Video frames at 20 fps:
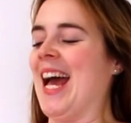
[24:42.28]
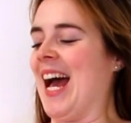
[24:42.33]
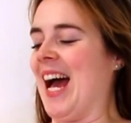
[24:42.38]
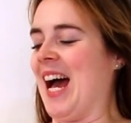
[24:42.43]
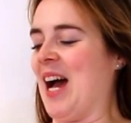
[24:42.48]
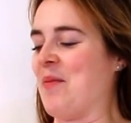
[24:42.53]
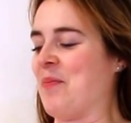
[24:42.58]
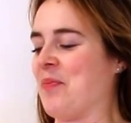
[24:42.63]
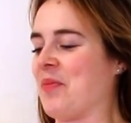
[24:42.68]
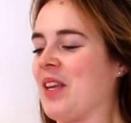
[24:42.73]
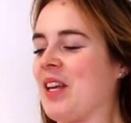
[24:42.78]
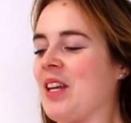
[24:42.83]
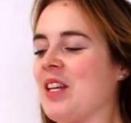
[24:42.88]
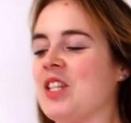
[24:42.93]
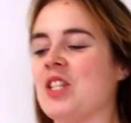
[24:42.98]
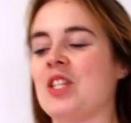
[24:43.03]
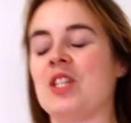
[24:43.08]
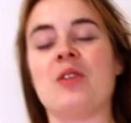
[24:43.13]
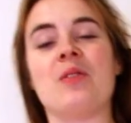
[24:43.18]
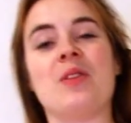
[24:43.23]

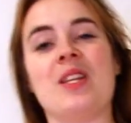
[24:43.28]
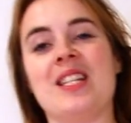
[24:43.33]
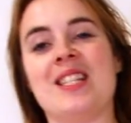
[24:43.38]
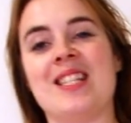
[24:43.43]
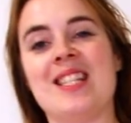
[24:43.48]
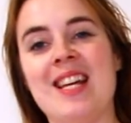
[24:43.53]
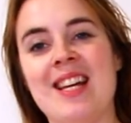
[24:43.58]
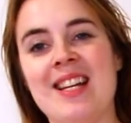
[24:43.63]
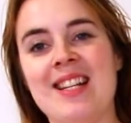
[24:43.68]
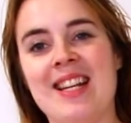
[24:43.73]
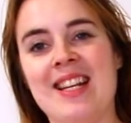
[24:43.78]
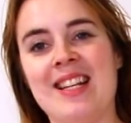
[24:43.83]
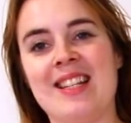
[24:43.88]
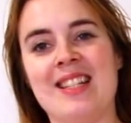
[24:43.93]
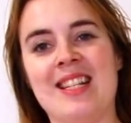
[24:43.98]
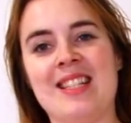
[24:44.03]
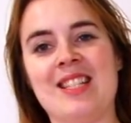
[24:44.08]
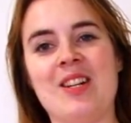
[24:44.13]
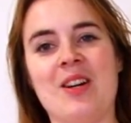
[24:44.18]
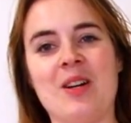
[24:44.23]
To these, like,
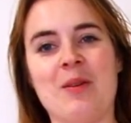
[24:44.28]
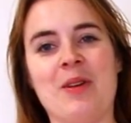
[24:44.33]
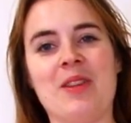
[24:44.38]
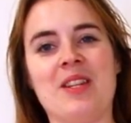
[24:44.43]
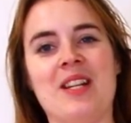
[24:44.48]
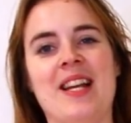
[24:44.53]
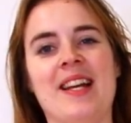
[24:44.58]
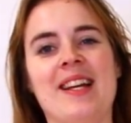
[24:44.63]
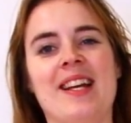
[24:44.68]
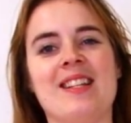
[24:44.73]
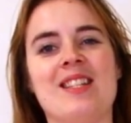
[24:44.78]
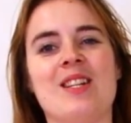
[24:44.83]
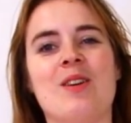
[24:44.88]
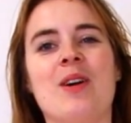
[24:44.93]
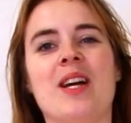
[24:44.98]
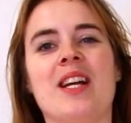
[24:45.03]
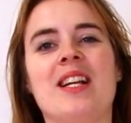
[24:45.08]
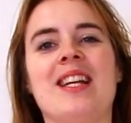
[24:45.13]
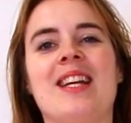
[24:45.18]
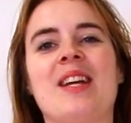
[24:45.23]
let's talk about the leggings
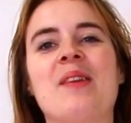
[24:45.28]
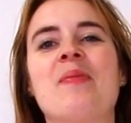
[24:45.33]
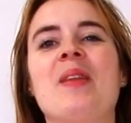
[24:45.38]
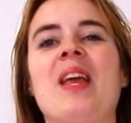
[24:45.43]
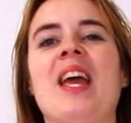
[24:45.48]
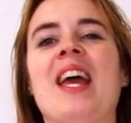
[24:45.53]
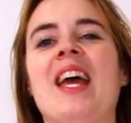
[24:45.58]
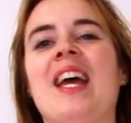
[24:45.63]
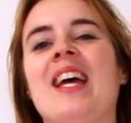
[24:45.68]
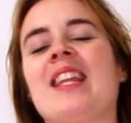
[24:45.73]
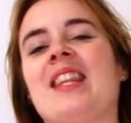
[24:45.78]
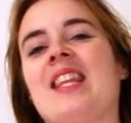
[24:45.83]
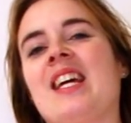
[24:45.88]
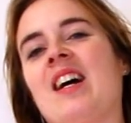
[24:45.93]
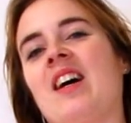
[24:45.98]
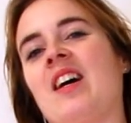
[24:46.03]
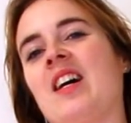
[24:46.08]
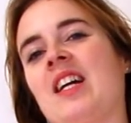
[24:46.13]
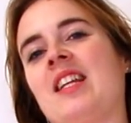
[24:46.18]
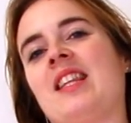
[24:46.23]
quickly. They
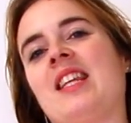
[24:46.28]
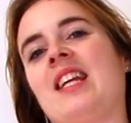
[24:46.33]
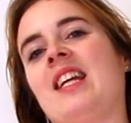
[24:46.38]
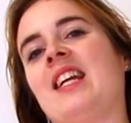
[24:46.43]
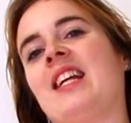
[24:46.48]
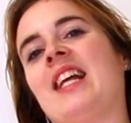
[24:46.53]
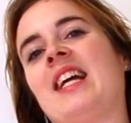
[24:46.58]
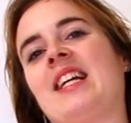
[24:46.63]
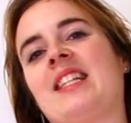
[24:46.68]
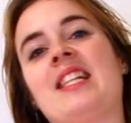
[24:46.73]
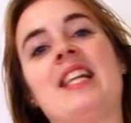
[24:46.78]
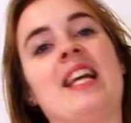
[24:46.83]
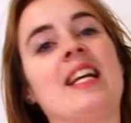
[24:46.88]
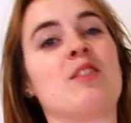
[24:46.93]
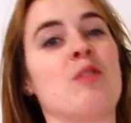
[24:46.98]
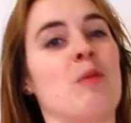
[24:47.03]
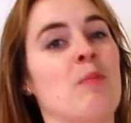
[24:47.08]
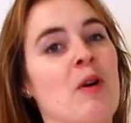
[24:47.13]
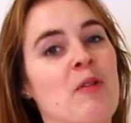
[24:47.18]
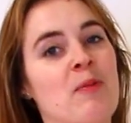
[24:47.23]
are the Legacy
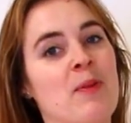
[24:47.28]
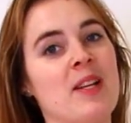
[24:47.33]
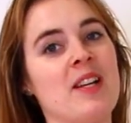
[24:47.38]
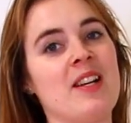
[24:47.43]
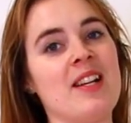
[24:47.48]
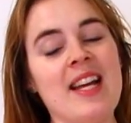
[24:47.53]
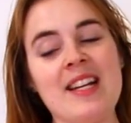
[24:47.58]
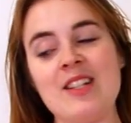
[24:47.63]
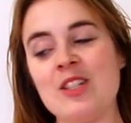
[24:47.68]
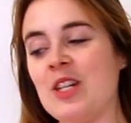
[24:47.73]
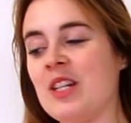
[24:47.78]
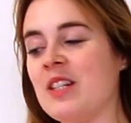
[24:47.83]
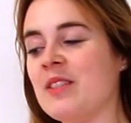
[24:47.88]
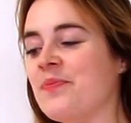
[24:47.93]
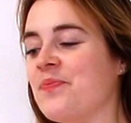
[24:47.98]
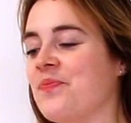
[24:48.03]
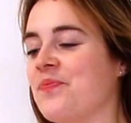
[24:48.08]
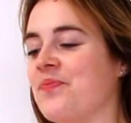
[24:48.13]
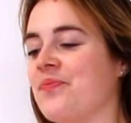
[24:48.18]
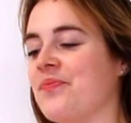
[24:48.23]
leggings from Buffbunny
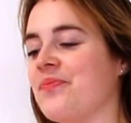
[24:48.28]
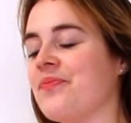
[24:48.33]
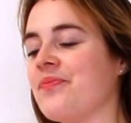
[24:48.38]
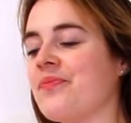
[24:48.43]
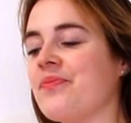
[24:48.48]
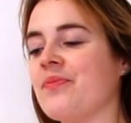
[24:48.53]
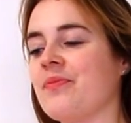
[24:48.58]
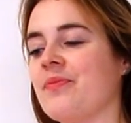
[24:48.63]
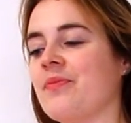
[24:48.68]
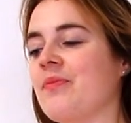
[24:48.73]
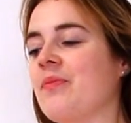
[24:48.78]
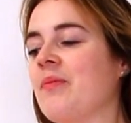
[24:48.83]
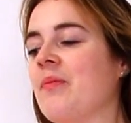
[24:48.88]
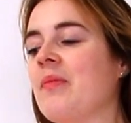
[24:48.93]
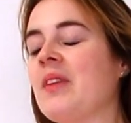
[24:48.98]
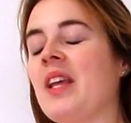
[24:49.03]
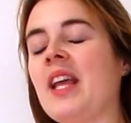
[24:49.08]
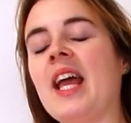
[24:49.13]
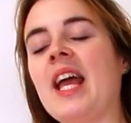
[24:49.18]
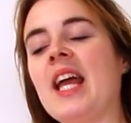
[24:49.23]
collection,
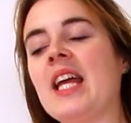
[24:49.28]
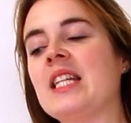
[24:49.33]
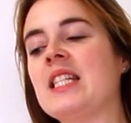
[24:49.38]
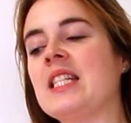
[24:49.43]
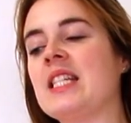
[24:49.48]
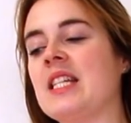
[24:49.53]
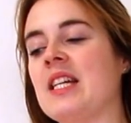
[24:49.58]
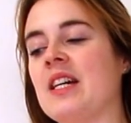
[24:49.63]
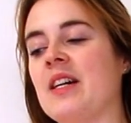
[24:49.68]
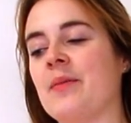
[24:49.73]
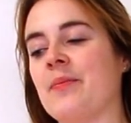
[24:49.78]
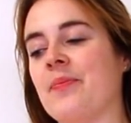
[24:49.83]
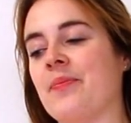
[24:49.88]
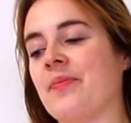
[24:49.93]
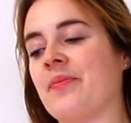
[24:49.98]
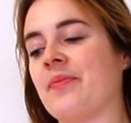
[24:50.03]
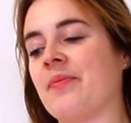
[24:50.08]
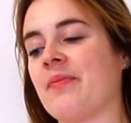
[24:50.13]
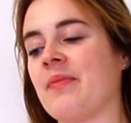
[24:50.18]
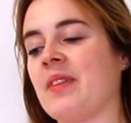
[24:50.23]
and
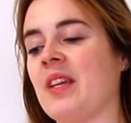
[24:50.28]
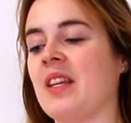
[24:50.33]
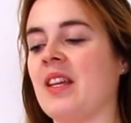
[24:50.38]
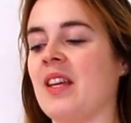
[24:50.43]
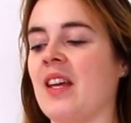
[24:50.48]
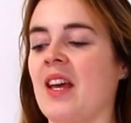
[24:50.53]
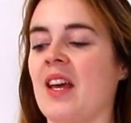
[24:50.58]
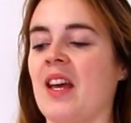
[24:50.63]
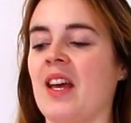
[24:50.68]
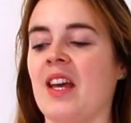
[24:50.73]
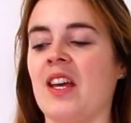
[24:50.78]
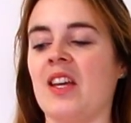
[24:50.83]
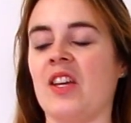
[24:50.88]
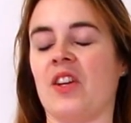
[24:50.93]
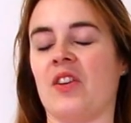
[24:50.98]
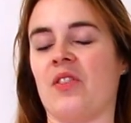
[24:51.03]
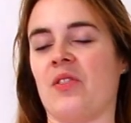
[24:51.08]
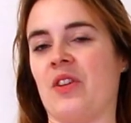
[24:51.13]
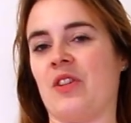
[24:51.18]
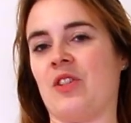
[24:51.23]

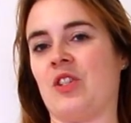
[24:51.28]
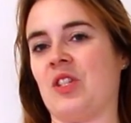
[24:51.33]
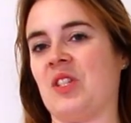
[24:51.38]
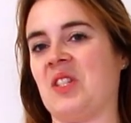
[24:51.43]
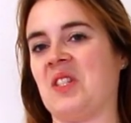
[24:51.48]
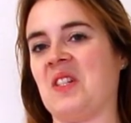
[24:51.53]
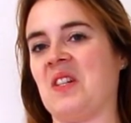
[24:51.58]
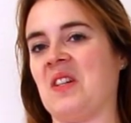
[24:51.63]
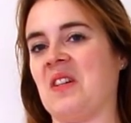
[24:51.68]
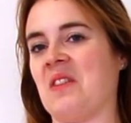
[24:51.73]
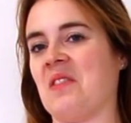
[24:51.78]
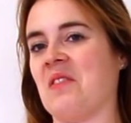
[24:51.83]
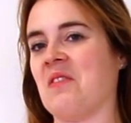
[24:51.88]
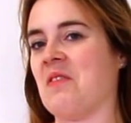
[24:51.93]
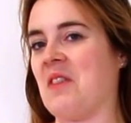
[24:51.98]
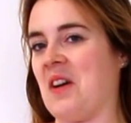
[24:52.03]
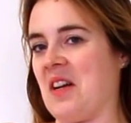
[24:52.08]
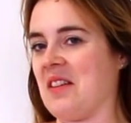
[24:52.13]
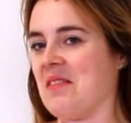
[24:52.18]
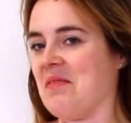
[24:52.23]
you know, they're just
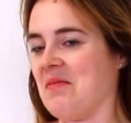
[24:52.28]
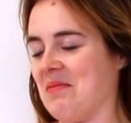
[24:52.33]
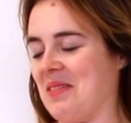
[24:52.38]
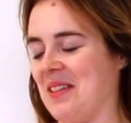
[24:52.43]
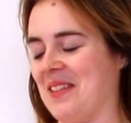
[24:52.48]
fun.